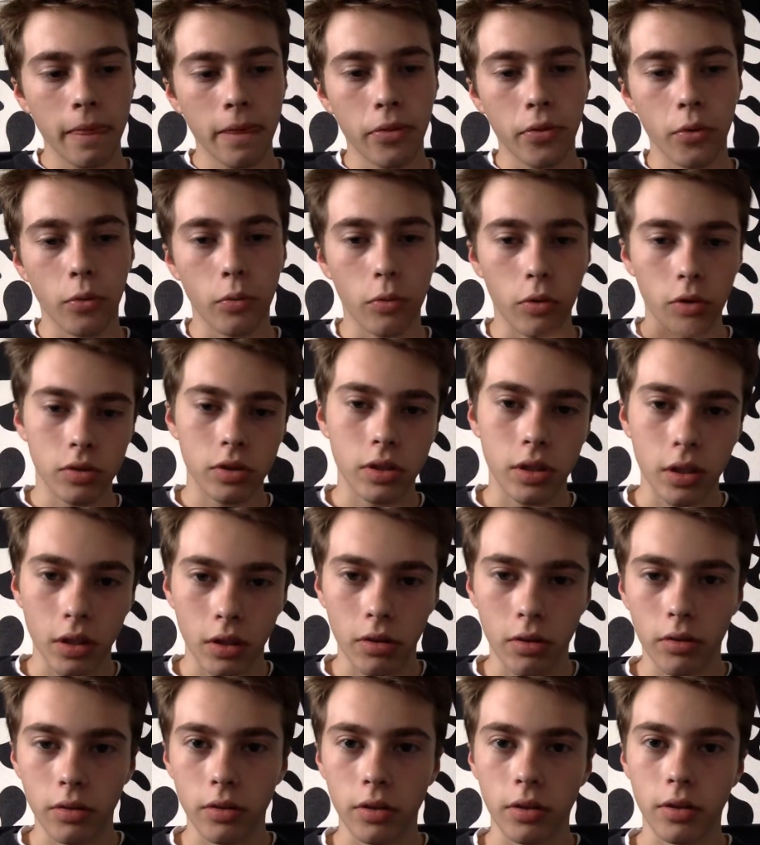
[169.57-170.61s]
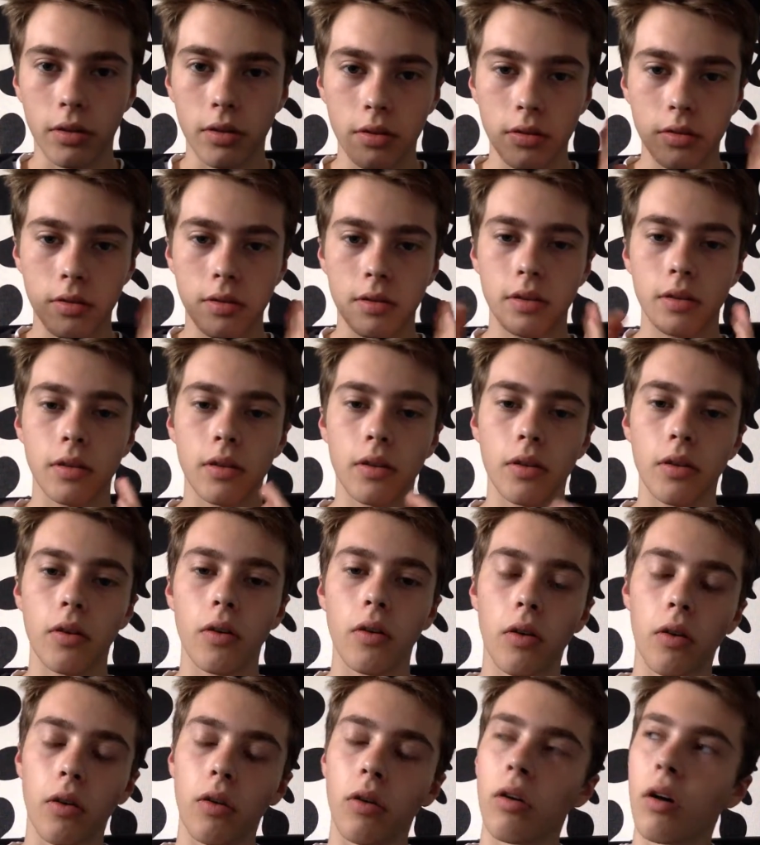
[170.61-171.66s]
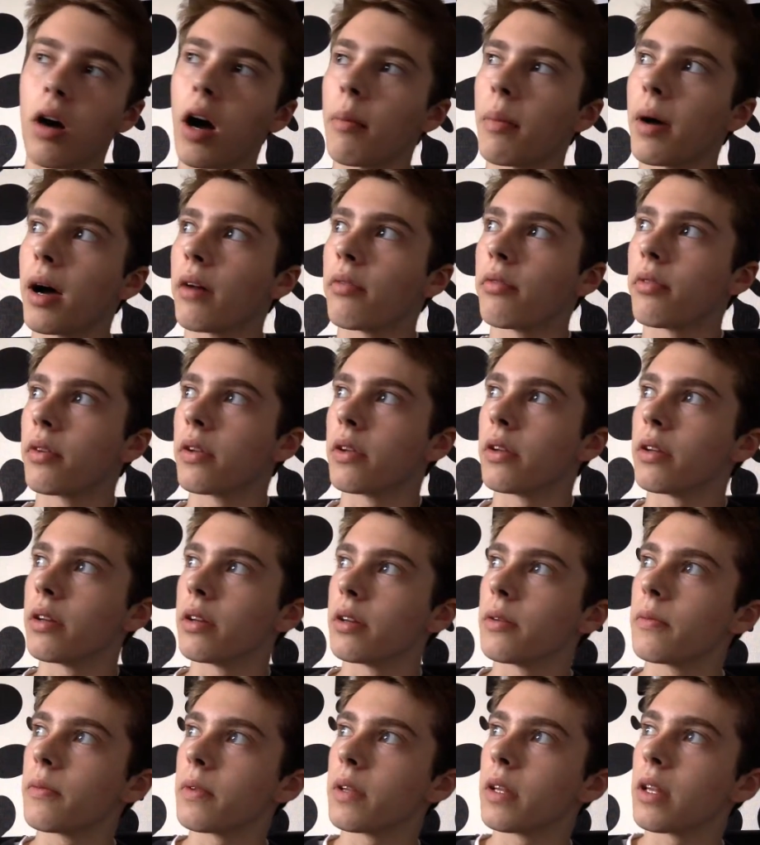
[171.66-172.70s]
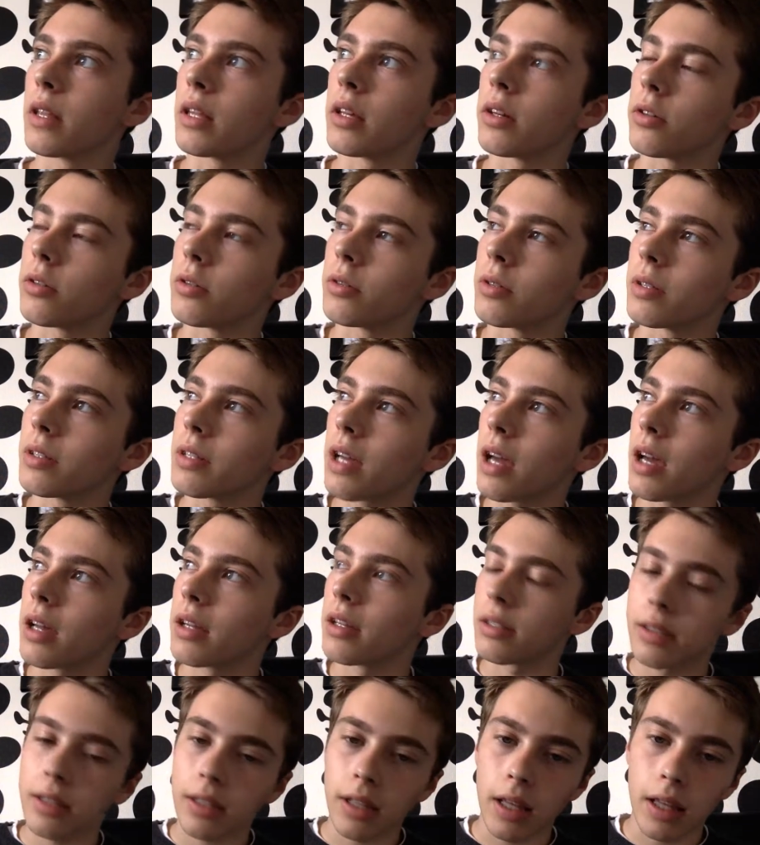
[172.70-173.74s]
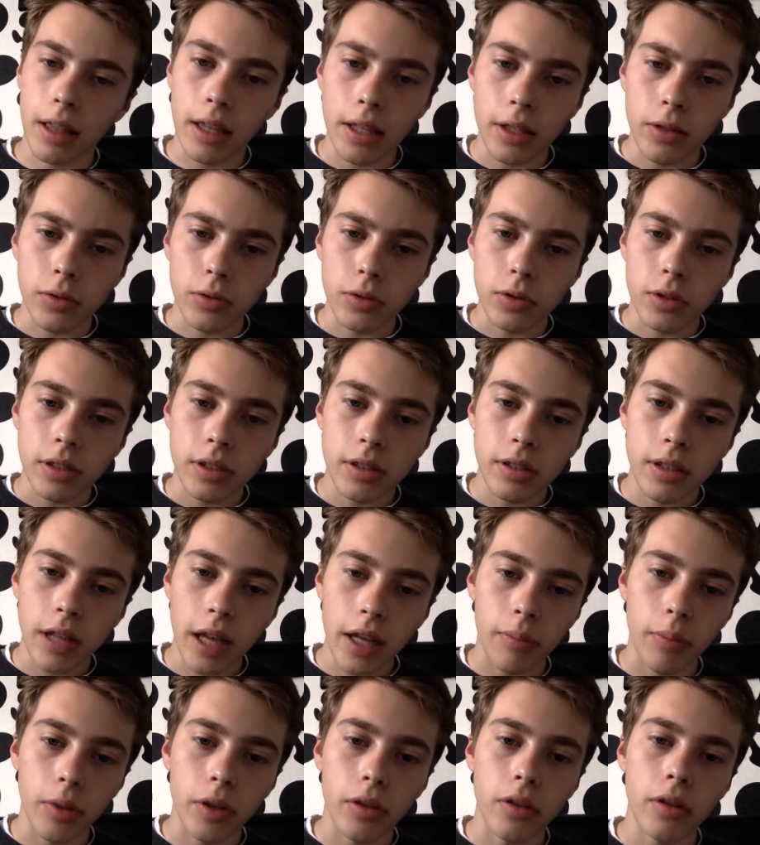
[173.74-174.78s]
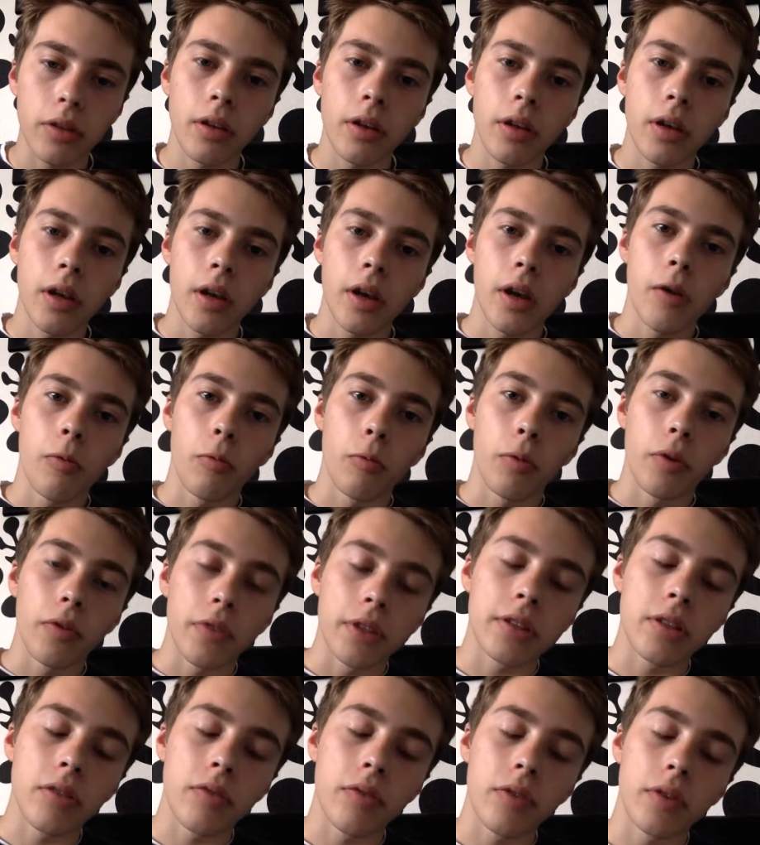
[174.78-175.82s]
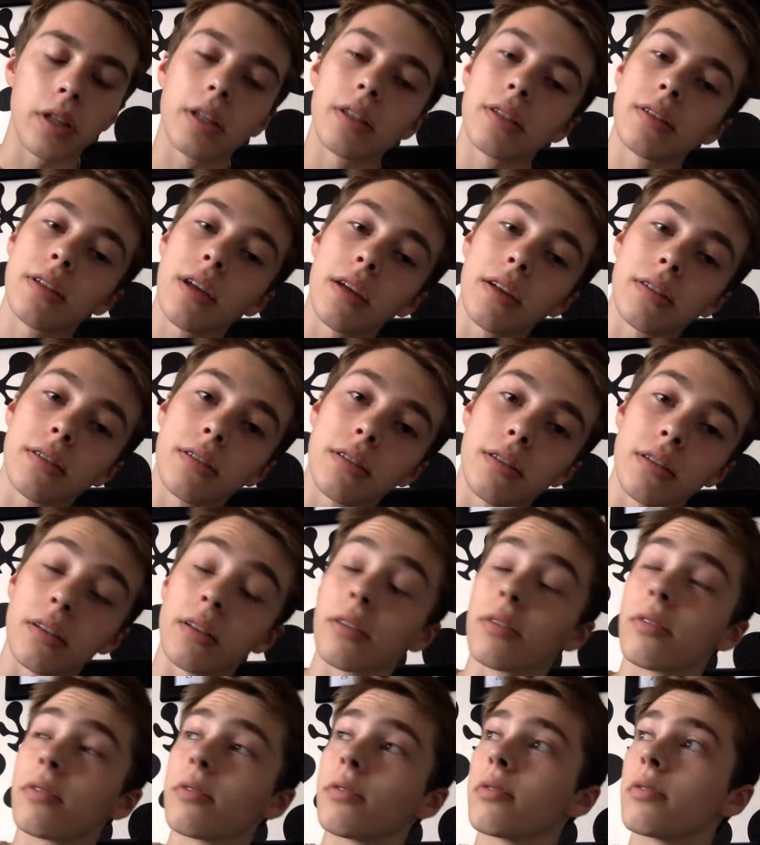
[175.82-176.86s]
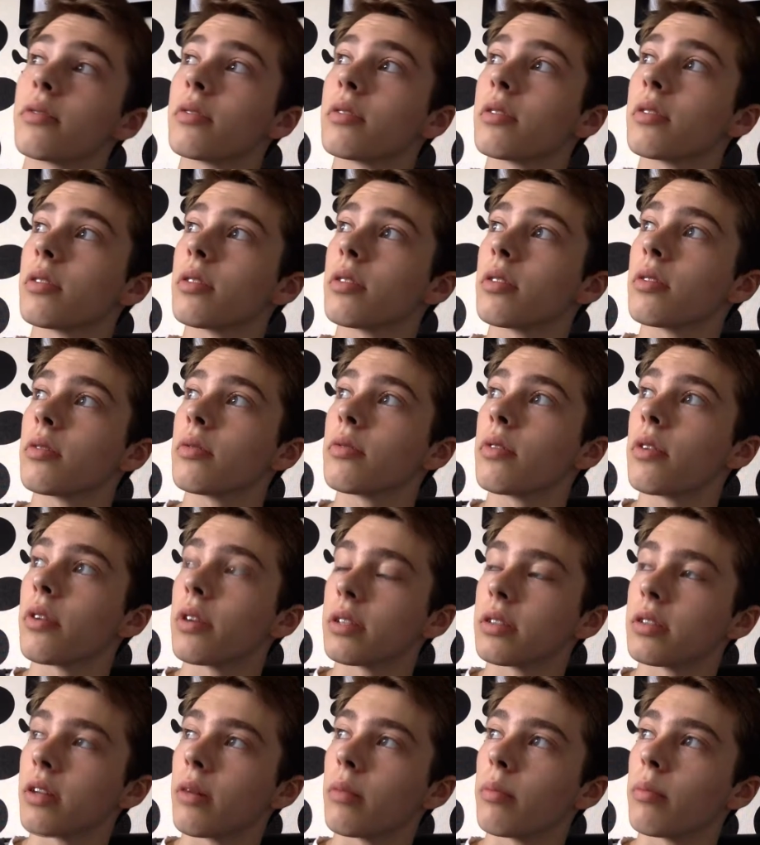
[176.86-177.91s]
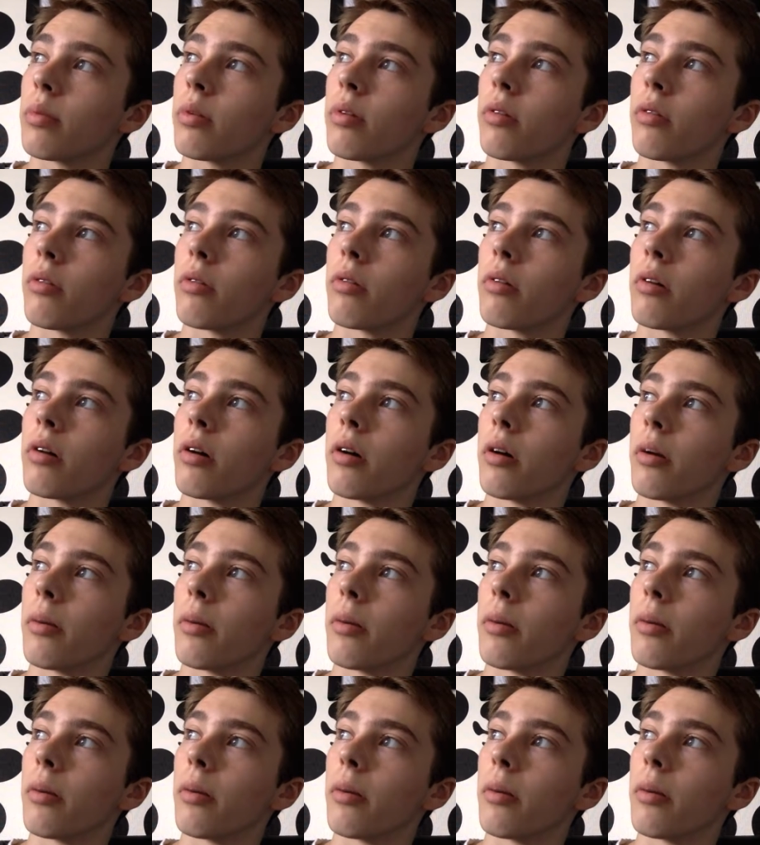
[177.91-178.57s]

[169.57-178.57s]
towards the audience, or I'm either in a little kind of a little segment with the facilitating. For example,